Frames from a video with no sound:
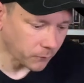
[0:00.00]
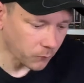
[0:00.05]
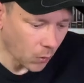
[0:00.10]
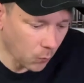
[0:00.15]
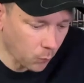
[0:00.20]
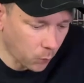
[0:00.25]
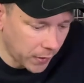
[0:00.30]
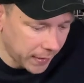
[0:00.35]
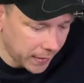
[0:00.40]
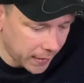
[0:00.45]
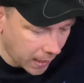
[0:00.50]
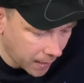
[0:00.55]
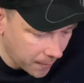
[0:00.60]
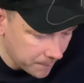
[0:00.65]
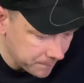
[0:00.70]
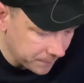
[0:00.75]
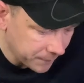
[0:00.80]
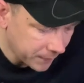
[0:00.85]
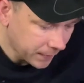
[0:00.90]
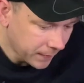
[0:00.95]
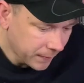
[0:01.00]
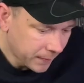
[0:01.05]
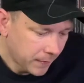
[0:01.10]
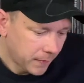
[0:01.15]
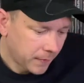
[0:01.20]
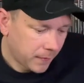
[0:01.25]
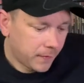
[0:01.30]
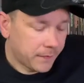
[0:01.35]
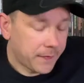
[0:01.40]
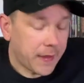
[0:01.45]
we um
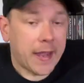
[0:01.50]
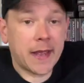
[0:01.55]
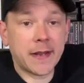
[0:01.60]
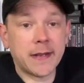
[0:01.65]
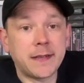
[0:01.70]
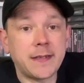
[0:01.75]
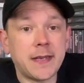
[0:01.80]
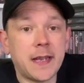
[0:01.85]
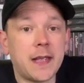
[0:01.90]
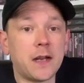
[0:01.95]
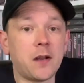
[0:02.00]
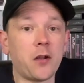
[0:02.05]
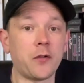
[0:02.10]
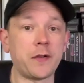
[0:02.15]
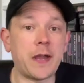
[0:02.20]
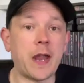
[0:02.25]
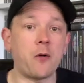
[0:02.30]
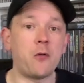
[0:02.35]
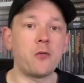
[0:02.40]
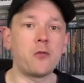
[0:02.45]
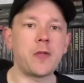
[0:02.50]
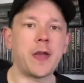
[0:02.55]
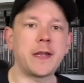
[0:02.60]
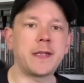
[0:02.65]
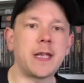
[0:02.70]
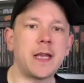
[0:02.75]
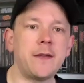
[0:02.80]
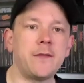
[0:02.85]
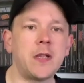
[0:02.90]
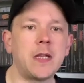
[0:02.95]
they had a deal on. Now all their
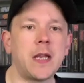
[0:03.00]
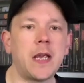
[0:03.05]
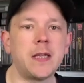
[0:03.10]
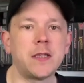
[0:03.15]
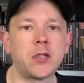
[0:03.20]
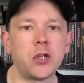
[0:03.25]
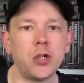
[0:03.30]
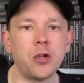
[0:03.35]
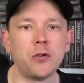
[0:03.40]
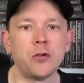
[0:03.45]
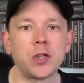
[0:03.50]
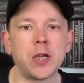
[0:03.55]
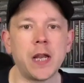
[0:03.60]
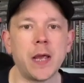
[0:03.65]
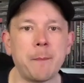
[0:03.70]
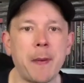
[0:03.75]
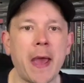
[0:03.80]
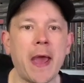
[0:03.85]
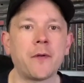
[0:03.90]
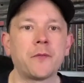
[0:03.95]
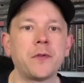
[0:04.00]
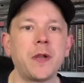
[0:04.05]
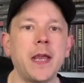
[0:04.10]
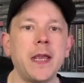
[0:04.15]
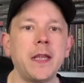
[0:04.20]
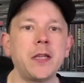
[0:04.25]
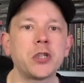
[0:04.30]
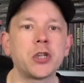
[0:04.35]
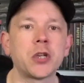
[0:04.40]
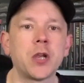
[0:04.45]
DVDs are usually a pound
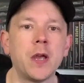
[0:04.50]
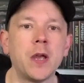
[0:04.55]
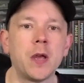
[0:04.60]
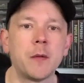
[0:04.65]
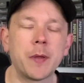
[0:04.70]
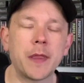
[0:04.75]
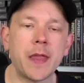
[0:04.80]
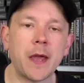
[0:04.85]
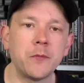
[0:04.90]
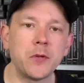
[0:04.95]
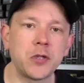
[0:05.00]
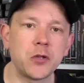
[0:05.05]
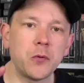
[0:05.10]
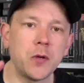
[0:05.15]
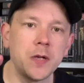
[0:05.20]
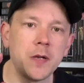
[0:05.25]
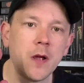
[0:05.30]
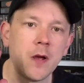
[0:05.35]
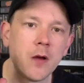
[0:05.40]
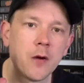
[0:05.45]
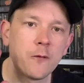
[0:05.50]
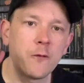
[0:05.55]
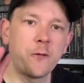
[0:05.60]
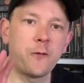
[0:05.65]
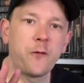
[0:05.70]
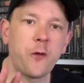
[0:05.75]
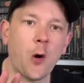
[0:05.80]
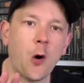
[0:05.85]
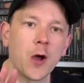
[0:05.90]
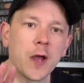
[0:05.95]
each, but they were doing
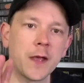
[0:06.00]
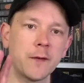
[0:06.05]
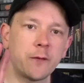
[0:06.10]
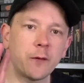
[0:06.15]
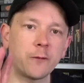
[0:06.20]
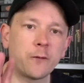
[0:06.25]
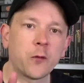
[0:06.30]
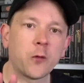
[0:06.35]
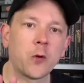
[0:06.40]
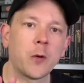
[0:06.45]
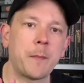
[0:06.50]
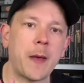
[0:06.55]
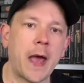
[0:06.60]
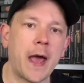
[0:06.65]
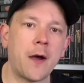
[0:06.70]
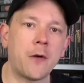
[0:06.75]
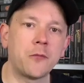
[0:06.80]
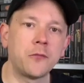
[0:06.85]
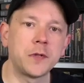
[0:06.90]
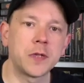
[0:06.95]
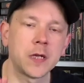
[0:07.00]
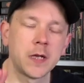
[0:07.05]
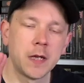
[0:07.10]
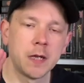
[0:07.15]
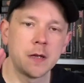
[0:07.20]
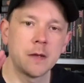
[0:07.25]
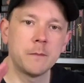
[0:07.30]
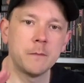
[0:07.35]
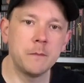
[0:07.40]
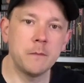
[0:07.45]
five for a pound,
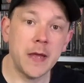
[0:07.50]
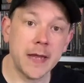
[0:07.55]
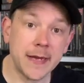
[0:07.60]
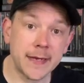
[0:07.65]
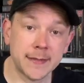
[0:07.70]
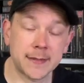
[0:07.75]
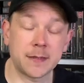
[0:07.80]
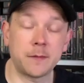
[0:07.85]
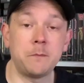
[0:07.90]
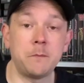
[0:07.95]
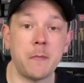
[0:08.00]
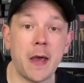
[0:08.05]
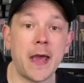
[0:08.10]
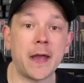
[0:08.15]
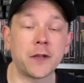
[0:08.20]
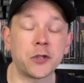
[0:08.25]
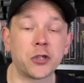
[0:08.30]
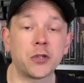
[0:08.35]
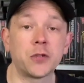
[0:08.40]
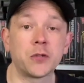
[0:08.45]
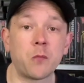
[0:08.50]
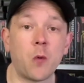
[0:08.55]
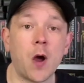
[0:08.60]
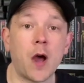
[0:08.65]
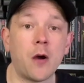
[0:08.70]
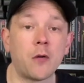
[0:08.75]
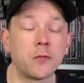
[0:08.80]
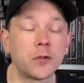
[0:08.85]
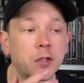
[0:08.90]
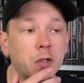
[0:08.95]
mix and match as
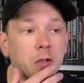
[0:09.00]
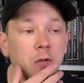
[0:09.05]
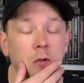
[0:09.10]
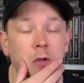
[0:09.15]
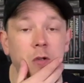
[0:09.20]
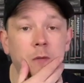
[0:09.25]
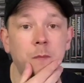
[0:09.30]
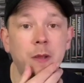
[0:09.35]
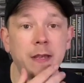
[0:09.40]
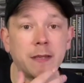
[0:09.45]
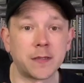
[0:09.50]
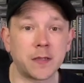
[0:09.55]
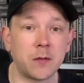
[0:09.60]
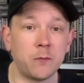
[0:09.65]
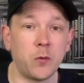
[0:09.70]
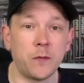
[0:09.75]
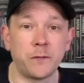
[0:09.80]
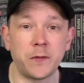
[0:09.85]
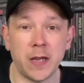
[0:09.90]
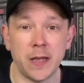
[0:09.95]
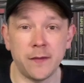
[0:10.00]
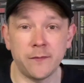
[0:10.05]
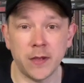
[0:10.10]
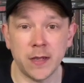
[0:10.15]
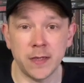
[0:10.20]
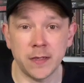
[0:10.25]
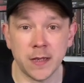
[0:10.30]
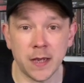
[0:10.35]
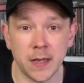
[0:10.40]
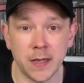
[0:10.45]
well. So you could mix them with
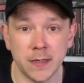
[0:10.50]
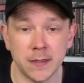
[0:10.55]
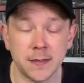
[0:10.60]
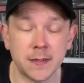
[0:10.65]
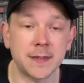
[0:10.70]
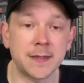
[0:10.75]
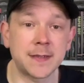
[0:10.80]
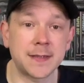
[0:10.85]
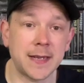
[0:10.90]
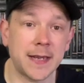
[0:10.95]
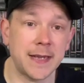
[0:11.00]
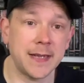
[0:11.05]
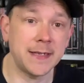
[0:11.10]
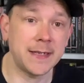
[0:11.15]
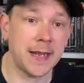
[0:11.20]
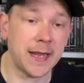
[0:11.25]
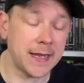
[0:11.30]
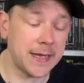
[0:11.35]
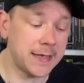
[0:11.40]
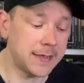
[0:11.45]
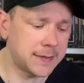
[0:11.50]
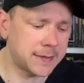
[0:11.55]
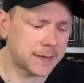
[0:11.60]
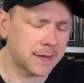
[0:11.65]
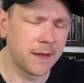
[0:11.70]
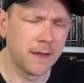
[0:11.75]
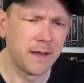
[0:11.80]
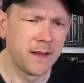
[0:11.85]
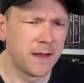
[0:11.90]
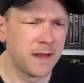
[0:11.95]
DVDs, CDs.
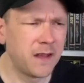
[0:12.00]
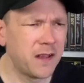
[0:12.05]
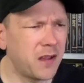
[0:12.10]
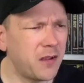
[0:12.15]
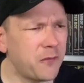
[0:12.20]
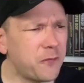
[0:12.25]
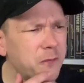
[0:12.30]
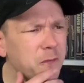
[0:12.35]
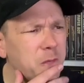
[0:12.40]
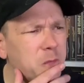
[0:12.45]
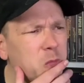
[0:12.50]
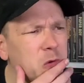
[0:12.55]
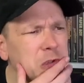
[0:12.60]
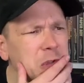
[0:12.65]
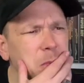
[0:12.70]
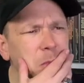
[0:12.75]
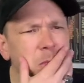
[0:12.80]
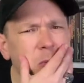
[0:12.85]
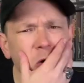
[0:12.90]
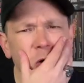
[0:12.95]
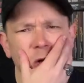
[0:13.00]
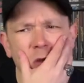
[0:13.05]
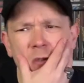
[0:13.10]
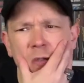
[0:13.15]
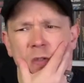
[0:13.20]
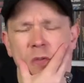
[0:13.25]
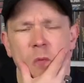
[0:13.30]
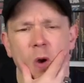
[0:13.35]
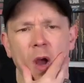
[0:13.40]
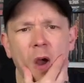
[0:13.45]
Was it books
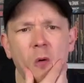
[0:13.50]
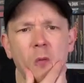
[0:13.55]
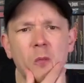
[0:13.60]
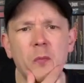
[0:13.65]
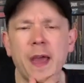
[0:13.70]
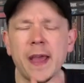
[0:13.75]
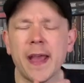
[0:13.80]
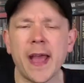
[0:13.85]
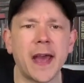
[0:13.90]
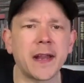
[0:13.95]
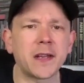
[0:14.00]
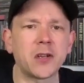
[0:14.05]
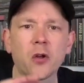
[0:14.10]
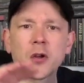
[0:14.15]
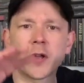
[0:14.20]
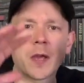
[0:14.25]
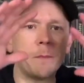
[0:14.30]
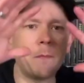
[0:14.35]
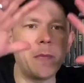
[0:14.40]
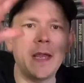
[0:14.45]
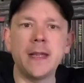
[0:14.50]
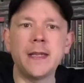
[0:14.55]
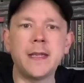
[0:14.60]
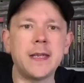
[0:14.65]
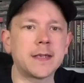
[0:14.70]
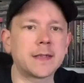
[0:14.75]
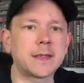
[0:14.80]
as well? They had like a media